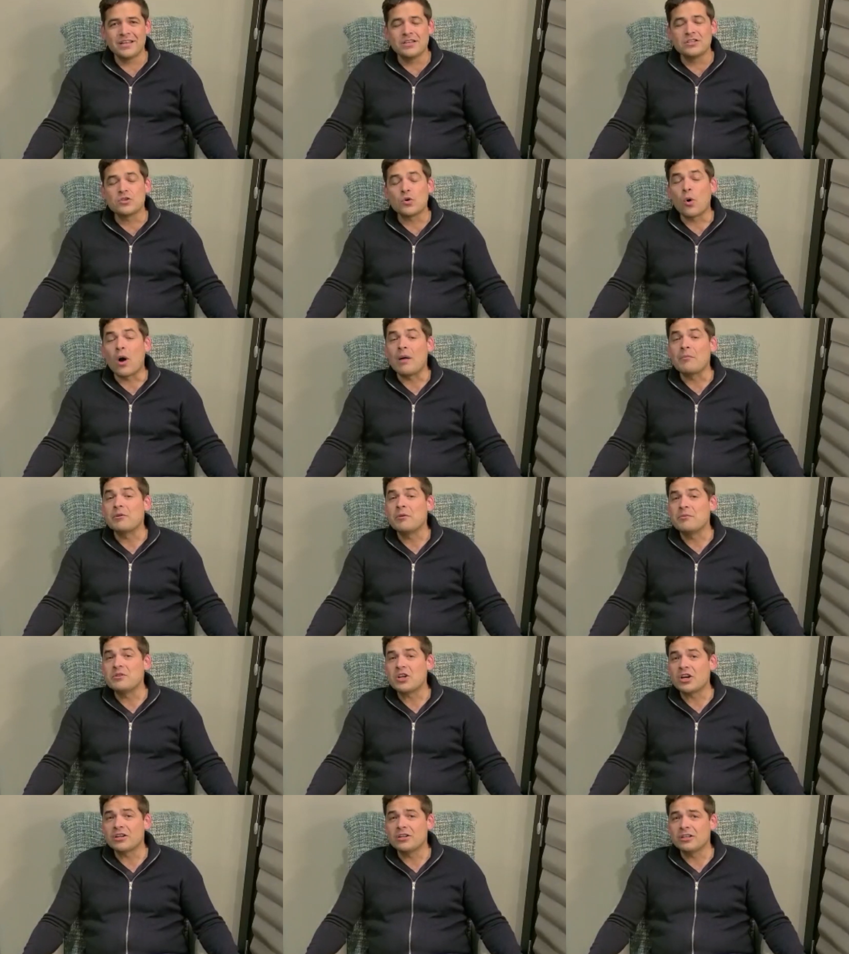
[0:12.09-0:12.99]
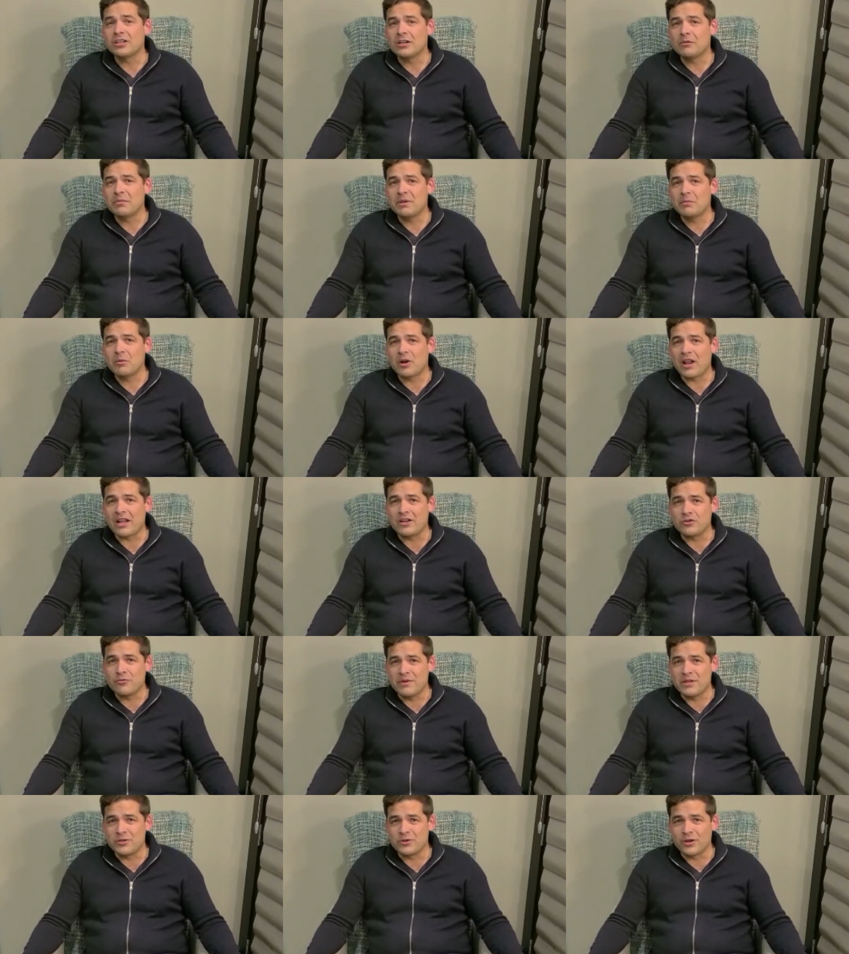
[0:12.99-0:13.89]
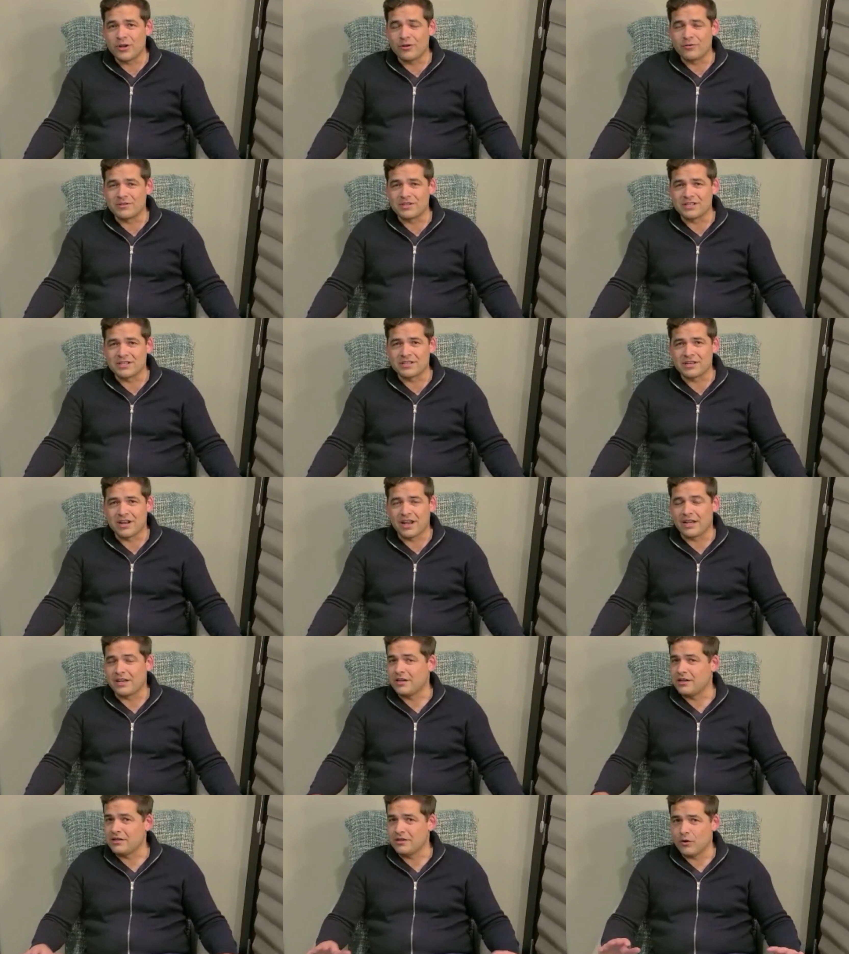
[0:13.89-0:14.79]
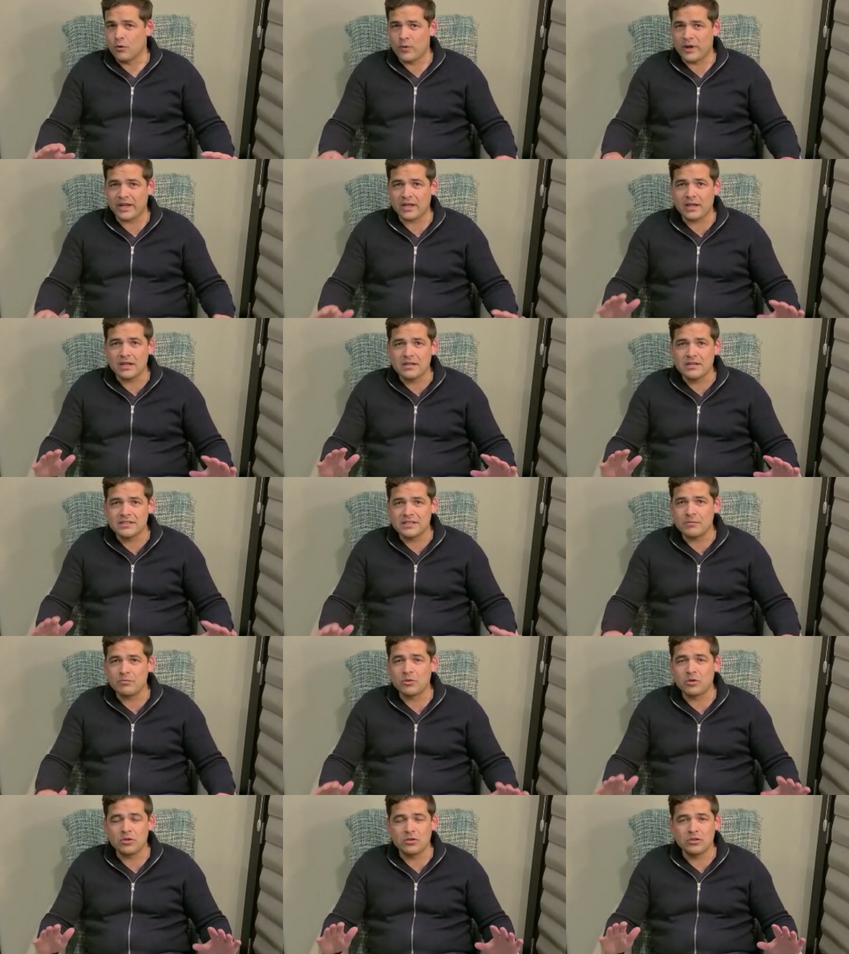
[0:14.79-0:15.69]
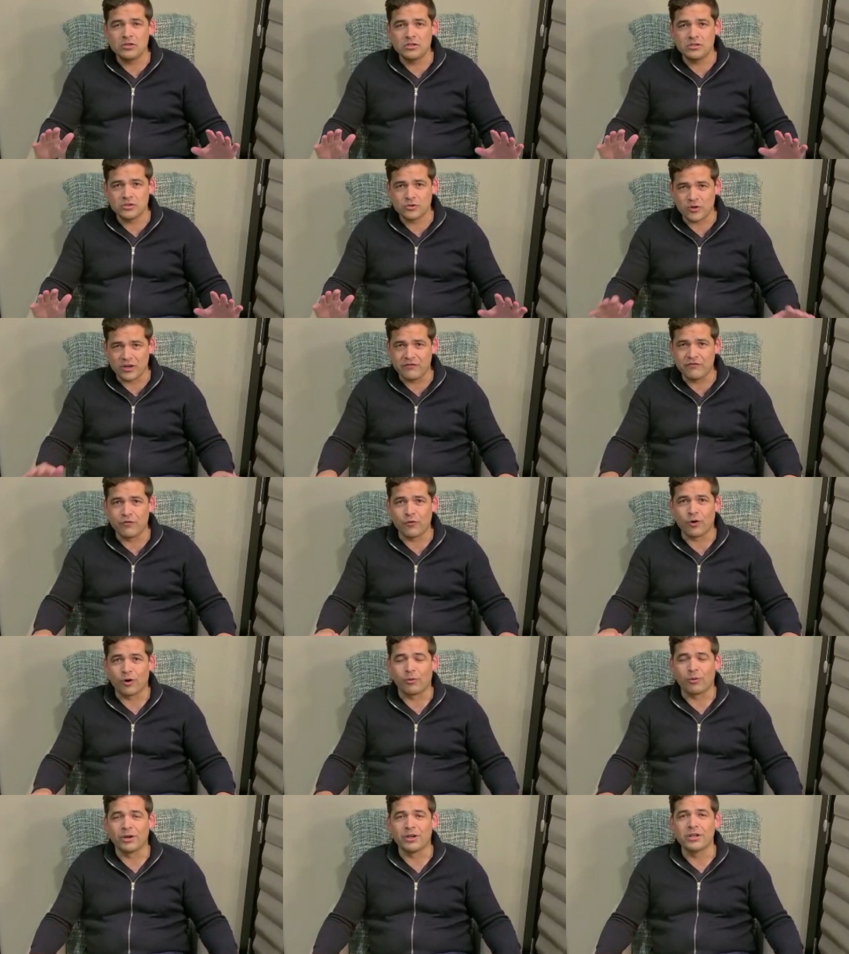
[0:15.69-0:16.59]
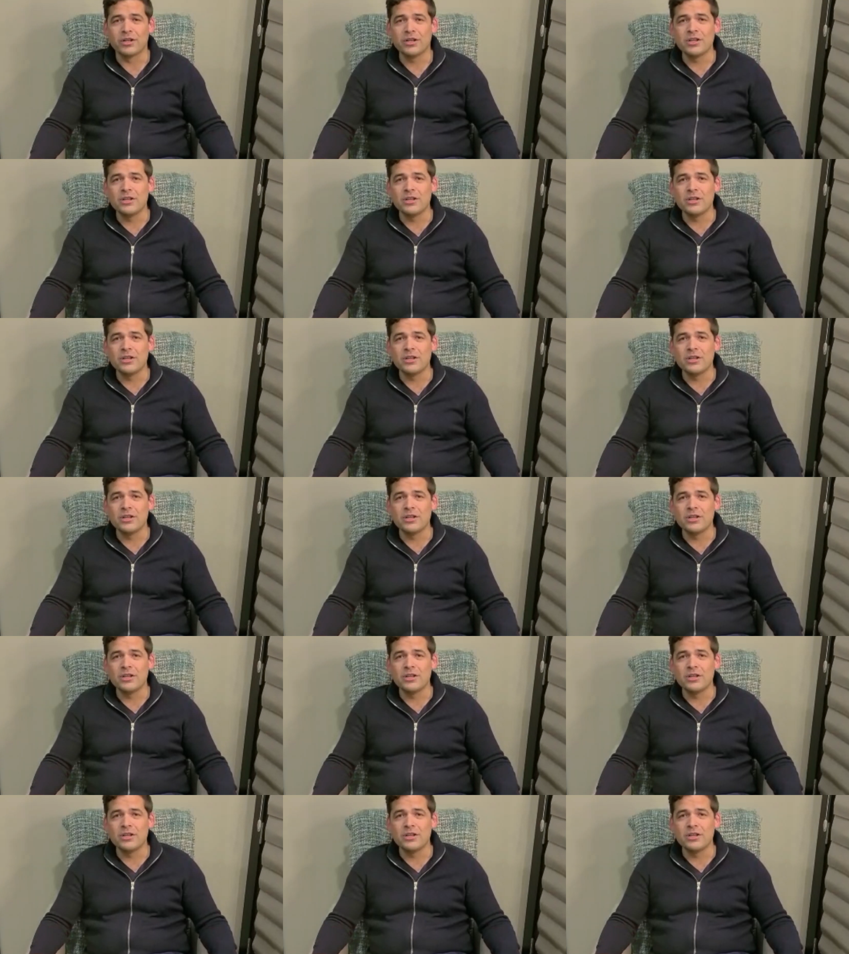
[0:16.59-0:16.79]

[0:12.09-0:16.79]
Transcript: So I'm going to be talking a little bit about endometriosis tonight. Quick, simple, straightforward.